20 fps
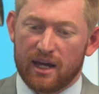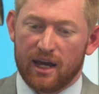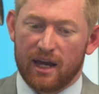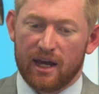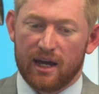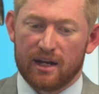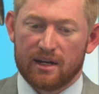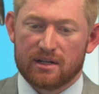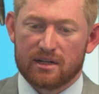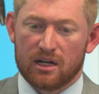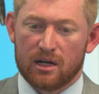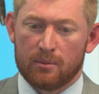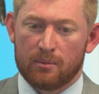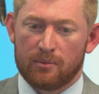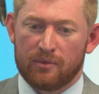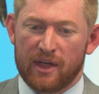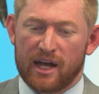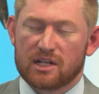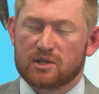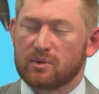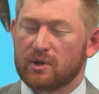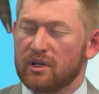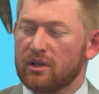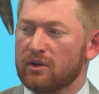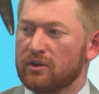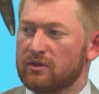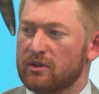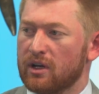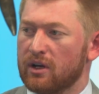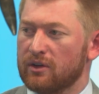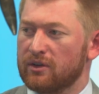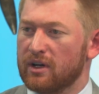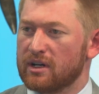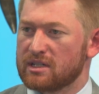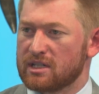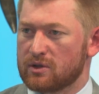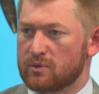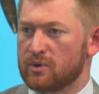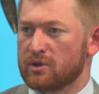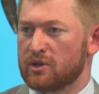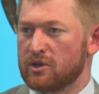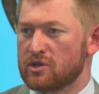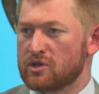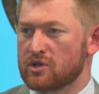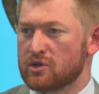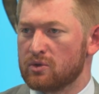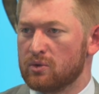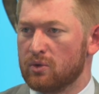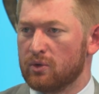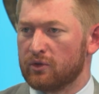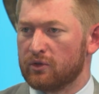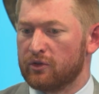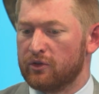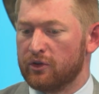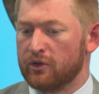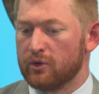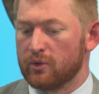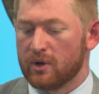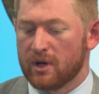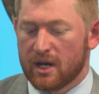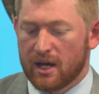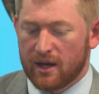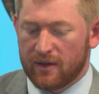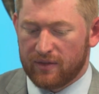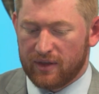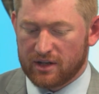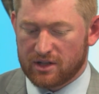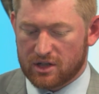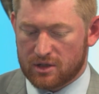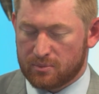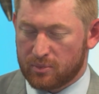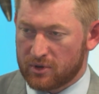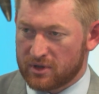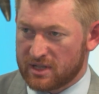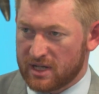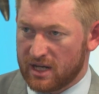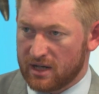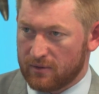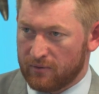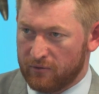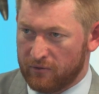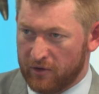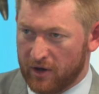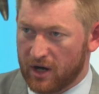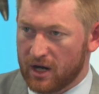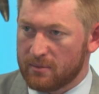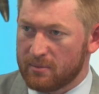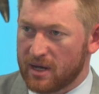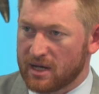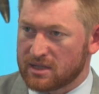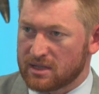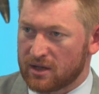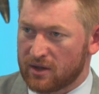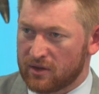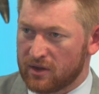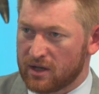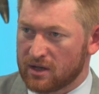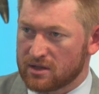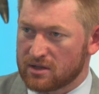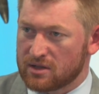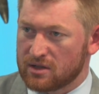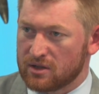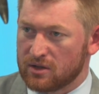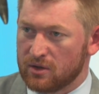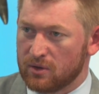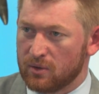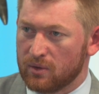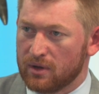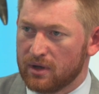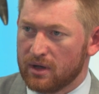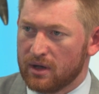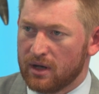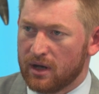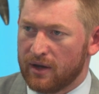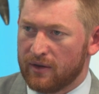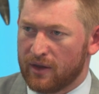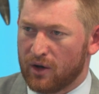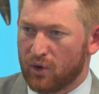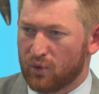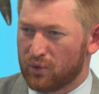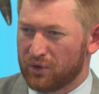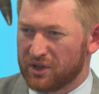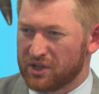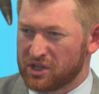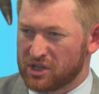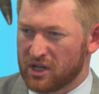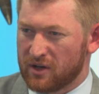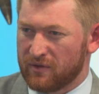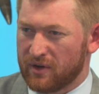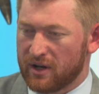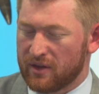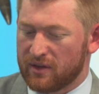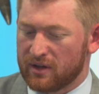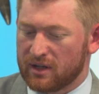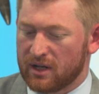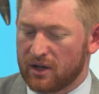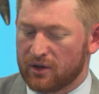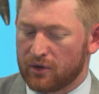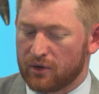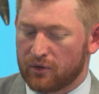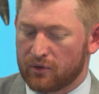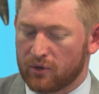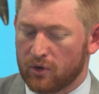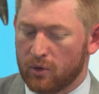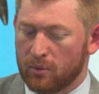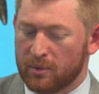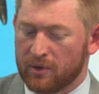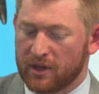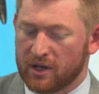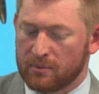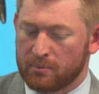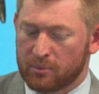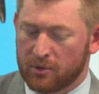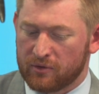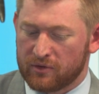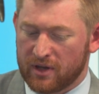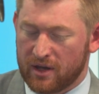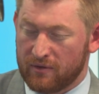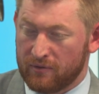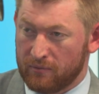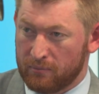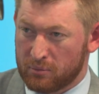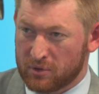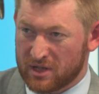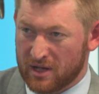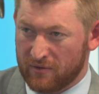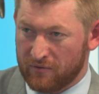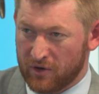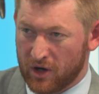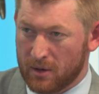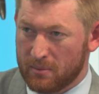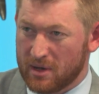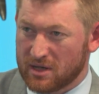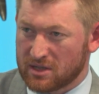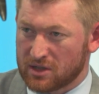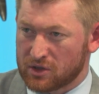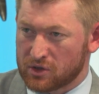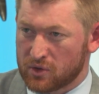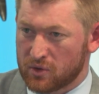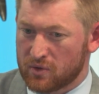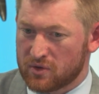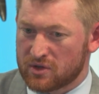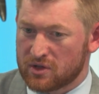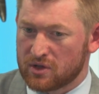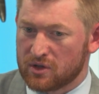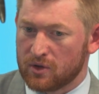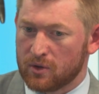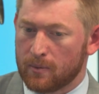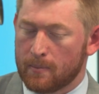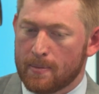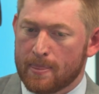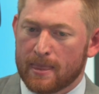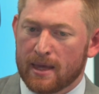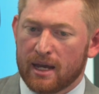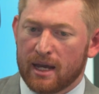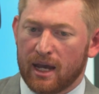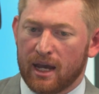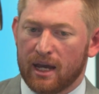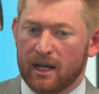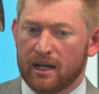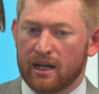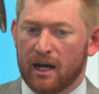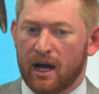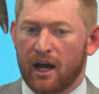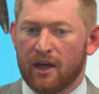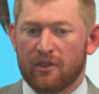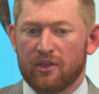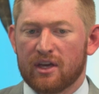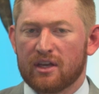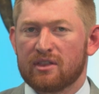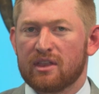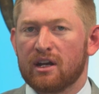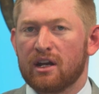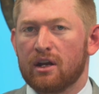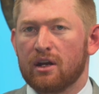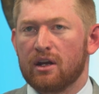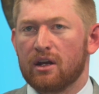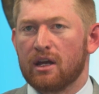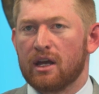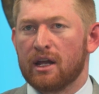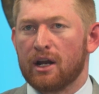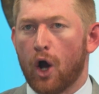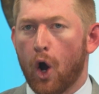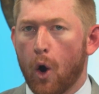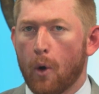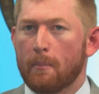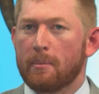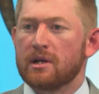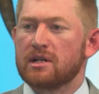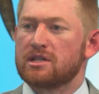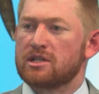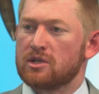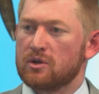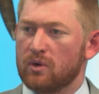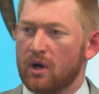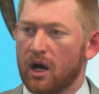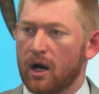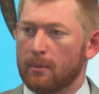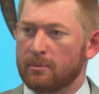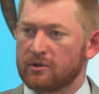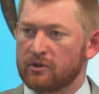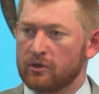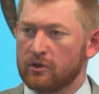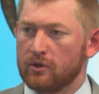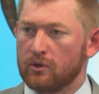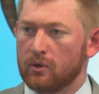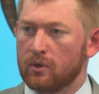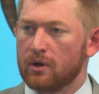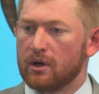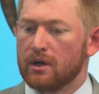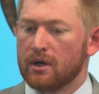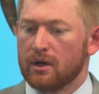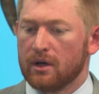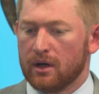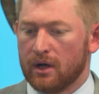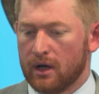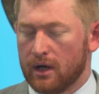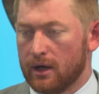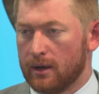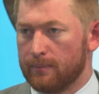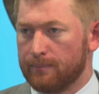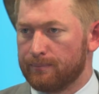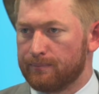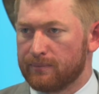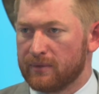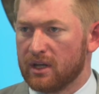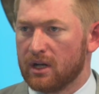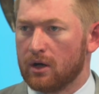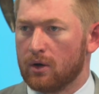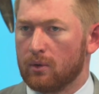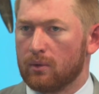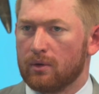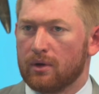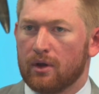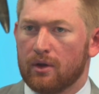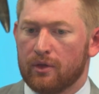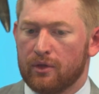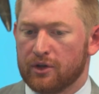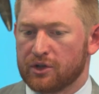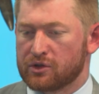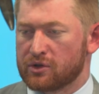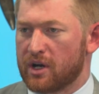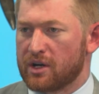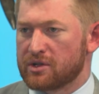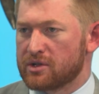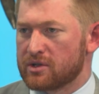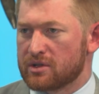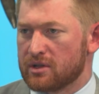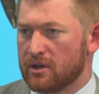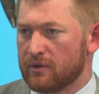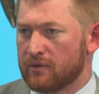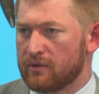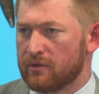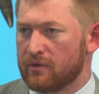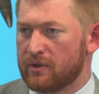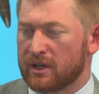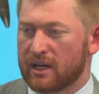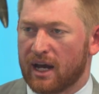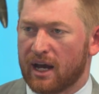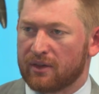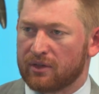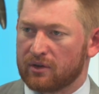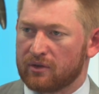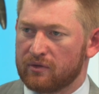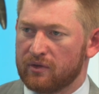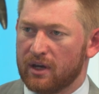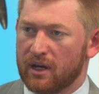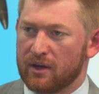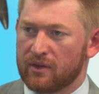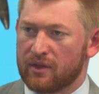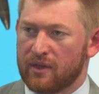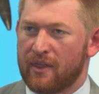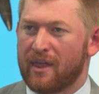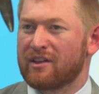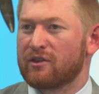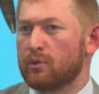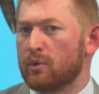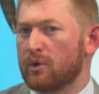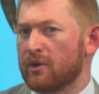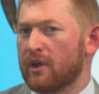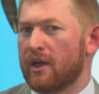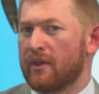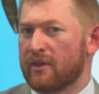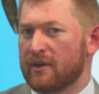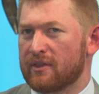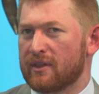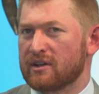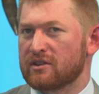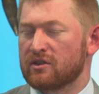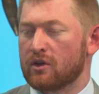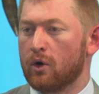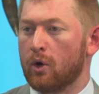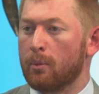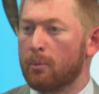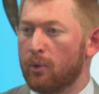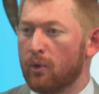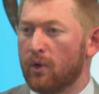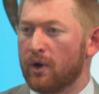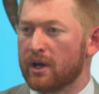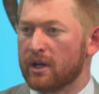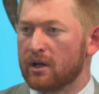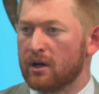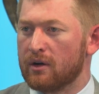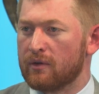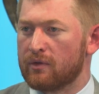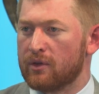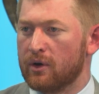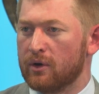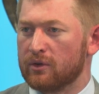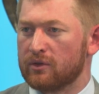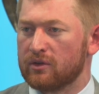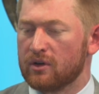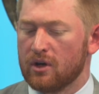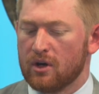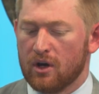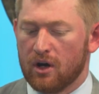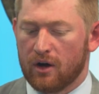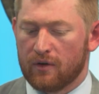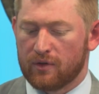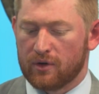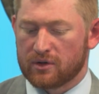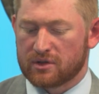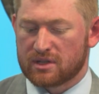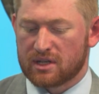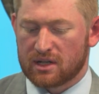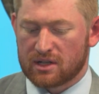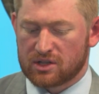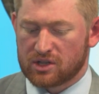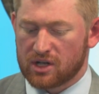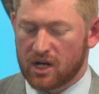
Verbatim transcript: And that's what Hillsdale does. That's what good schools do. They just present very basic things to you, and they don't really shove anything down your throat, but they present very basic truths to you. And I think that it opens you up to you know, the treasures of the Catholic faith. That's what I think. That's the whole point of those things.